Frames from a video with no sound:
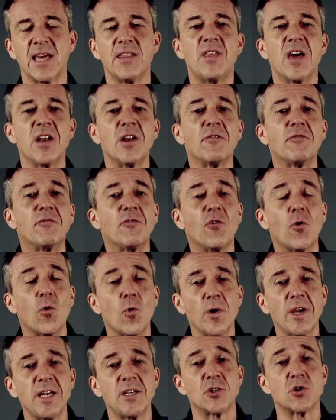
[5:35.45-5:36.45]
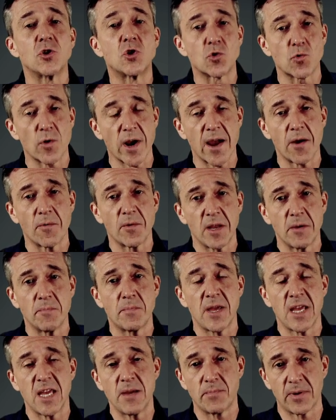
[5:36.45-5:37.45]
then avoid drowning
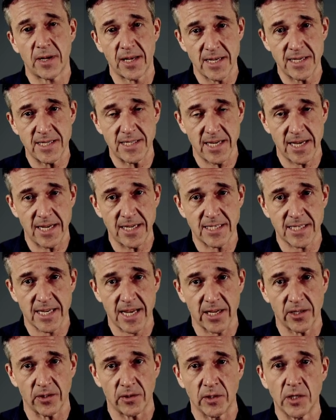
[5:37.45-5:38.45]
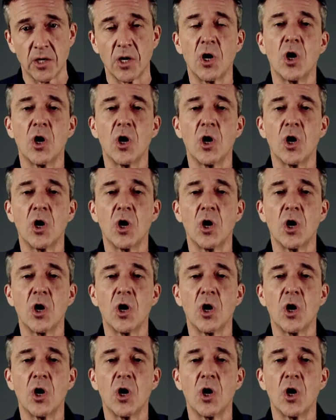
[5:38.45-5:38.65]
people in detail.